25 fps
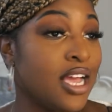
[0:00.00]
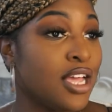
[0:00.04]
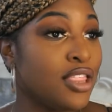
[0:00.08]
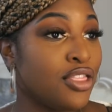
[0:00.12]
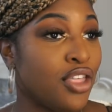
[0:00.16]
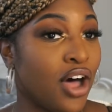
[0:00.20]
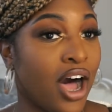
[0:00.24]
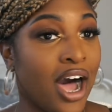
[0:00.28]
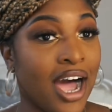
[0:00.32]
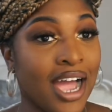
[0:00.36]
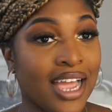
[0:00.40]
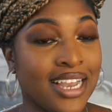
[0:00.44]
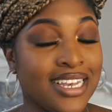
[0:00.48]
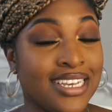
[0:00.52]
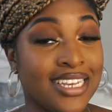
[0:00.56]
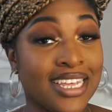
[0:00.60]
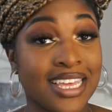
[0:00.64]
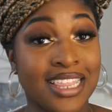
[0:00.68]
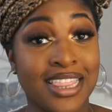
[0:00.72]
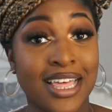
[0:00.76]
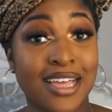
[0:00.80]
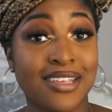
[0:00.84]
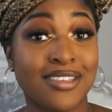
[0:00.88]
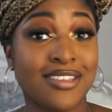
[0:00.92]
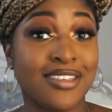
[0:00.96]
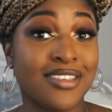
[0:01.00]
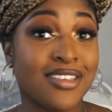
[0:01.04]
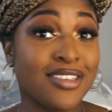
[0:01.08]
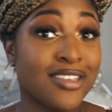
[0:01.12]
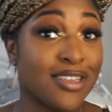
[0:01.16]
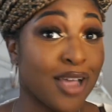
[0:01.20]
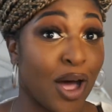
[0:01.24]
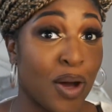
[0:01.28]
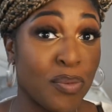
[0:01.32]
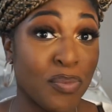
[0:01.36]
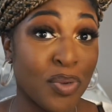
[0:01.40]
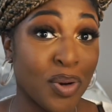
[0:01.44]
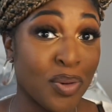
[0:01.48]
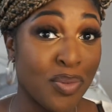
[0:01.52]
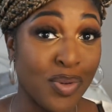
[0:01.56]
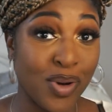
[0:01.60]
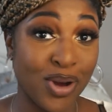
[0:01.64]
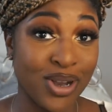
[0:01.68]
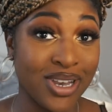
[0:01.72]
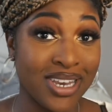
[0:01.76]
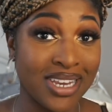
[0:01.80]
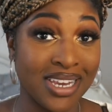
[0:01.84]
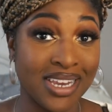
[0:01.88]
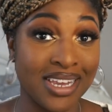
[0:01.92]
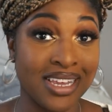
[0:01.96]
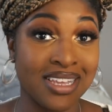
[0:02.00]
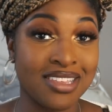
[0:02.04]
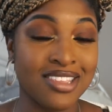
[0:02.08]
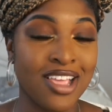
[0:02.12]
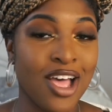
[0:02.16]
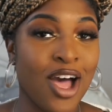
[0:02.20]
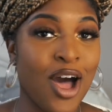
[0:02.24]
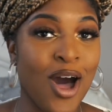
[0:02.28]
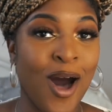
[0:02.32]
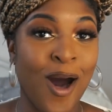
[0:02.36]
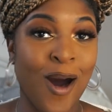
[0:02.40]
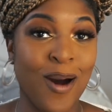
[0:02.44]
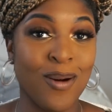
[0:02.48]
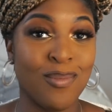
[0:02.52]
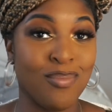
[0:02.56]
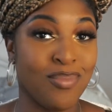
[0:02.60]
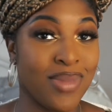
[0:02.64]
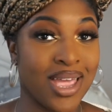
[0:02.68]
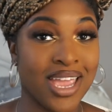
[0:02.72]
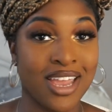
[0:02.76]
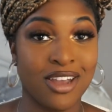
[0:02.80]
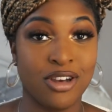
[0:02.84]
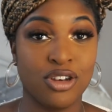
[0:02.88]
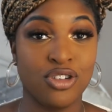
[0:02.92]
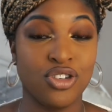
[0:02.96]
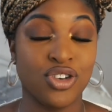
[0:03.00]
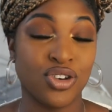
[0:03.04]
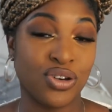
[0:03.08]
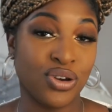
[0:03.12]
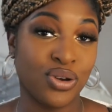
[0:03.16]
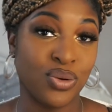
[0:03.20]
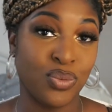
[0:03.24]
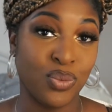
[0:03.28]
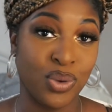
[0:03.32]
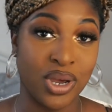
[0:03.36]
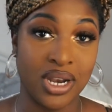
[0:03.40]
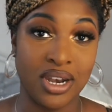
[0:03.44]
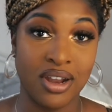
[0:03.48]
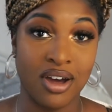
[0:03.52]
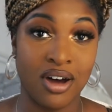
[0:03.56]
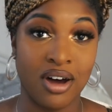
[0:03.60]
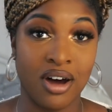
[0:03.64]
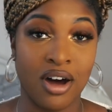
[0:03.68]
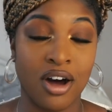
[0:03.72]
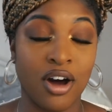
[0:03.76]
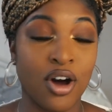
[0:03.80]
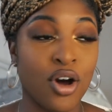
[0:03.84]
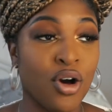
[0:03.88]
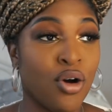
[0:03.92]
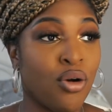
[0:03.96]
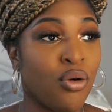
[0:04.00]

the idea that summer bodies are made during winter,